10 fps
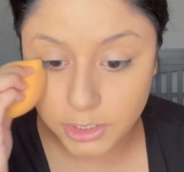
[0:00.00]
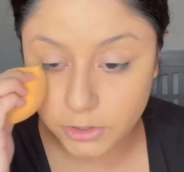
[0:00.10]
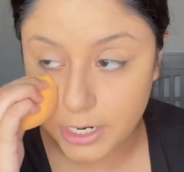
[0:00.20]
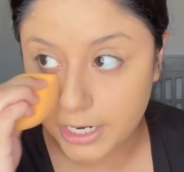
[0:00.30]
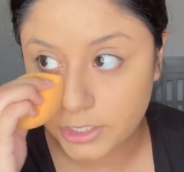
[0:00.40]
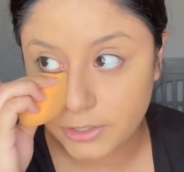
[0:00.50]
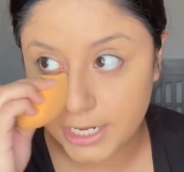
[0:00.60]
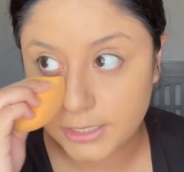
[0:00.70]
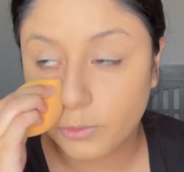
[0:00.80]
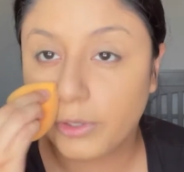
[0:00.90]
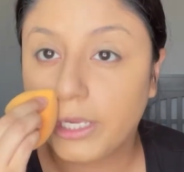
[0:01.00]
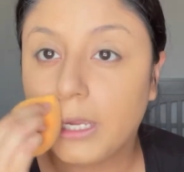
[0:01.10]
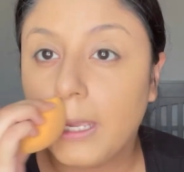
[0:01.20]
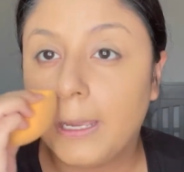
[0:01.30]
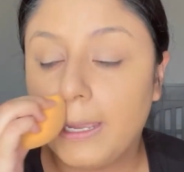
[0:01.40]
two, day, two days a week
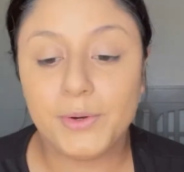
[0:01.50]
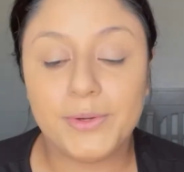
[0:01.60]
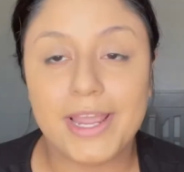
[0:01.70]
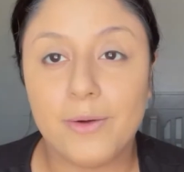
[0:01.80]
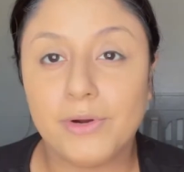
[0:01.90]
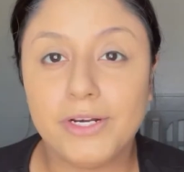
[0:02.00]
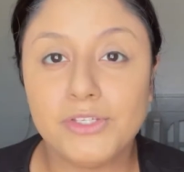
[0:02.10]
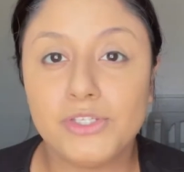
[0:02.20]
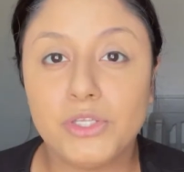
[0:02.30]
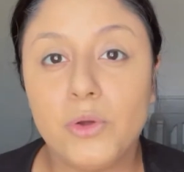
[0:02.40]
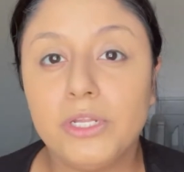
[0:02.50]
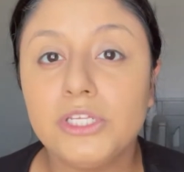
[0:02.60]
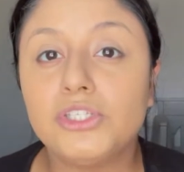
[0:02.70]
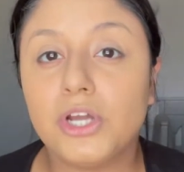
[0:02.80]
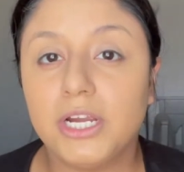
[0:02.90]
But yeah we're gonna slowly
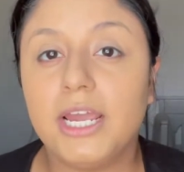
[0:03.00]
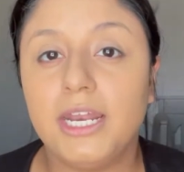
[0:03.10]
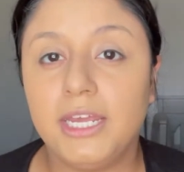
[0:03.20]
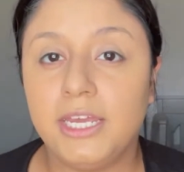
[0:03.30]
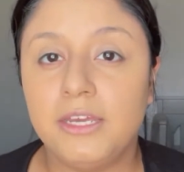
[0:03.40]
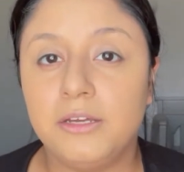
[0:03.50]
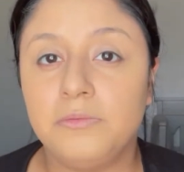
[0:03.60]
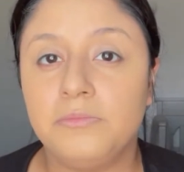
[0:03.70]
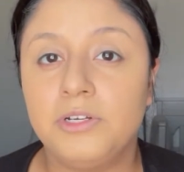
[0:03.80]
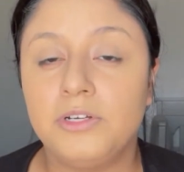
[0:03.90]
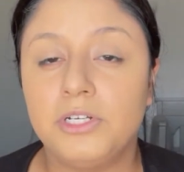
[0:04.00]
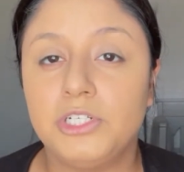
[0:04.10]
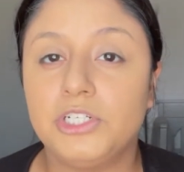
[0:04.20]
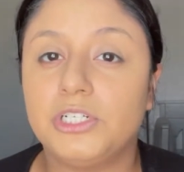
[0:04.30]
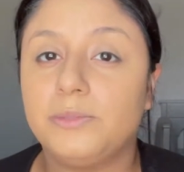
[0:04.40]
start getting him
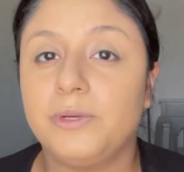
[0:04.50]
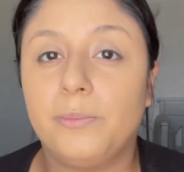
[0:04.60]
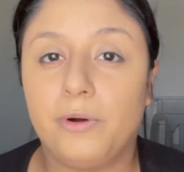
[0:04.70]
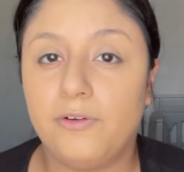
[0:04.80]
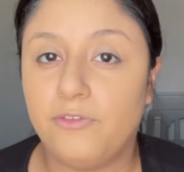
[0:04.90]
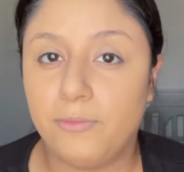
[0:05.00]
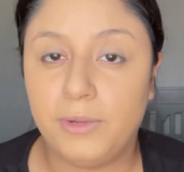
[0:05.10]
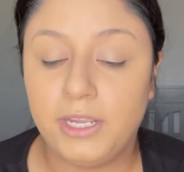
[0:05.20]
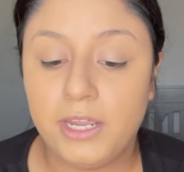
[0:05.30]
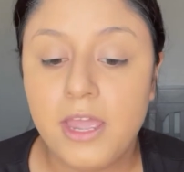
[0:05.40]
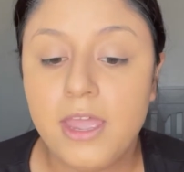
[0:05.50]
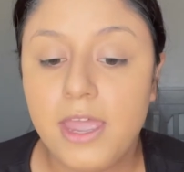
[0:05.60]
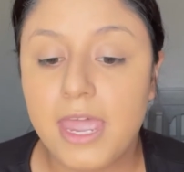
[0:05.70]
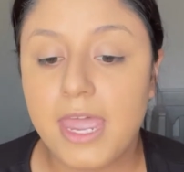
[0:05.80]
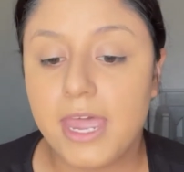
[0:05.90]
to just be apart from me
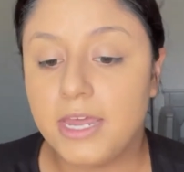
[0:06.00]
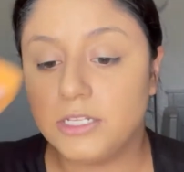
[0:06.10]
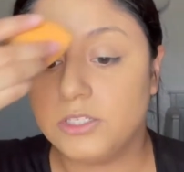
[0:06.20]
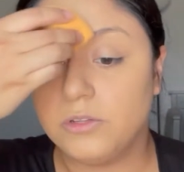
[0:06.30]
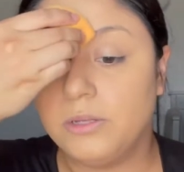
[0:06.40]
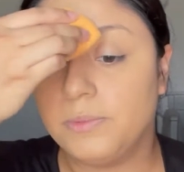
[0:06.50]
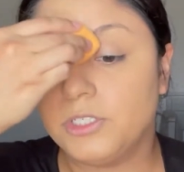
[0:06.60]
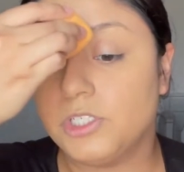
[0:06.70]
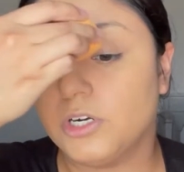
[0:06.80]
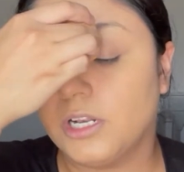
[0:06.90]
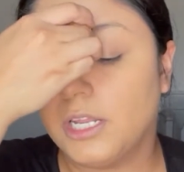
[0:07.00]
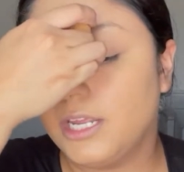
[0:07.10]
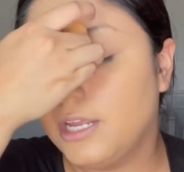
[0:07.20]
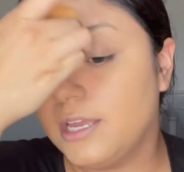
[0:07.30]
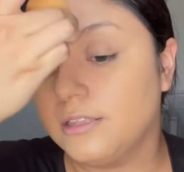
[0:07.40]
and slowly but
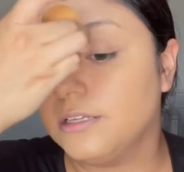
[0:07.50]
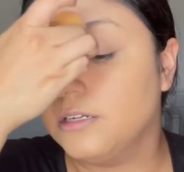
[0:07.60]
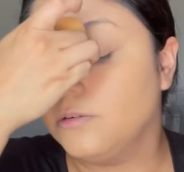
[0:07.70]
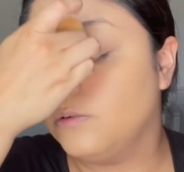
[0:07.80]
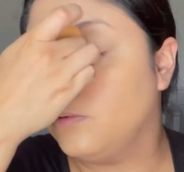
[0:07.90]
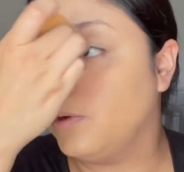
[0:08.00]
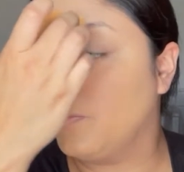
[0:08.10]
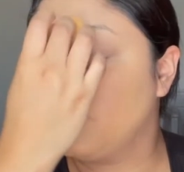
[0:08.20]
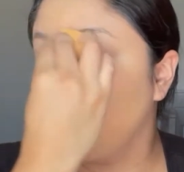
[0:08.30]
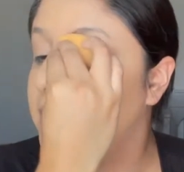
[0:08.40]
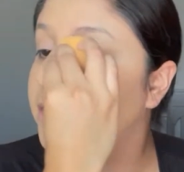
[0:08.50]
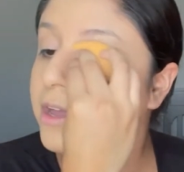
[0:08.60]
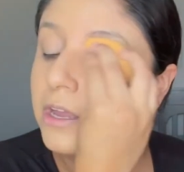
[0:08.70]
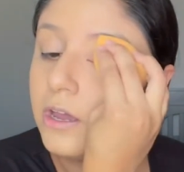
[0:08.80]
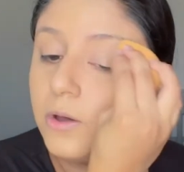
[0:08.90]
surely and then we will see how
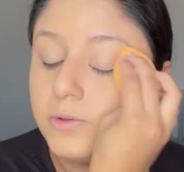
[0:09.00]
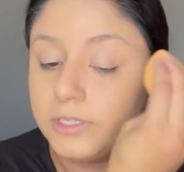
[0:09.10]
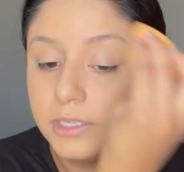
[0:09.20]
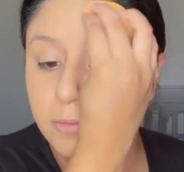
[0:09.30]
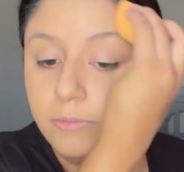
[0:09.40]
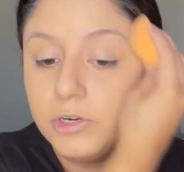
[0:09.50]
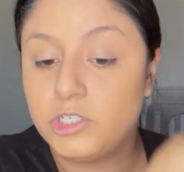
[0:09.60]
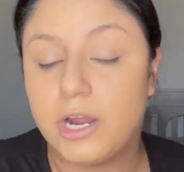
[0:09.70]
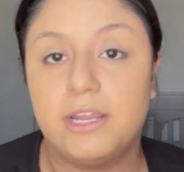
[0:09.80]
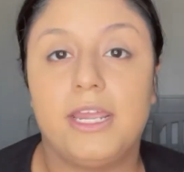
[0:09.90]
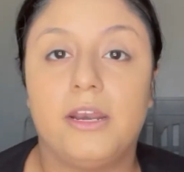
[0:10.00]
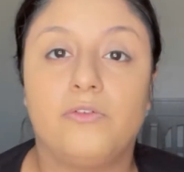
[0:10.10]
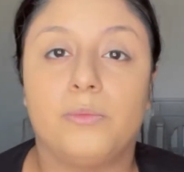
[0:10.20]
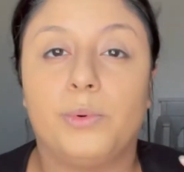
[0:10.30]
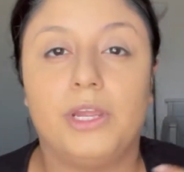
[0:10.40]
that goes and then we would try again
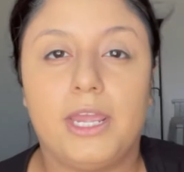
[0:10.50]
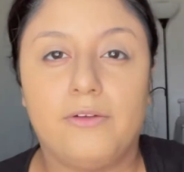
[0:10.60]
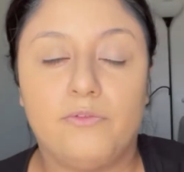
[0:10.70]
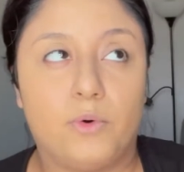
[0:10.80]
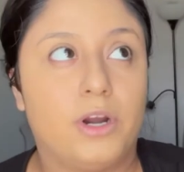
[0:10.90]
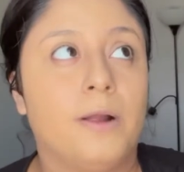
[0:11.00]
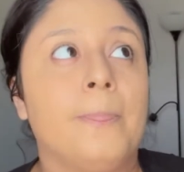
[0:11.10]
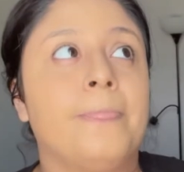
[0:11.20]
for pre-k 4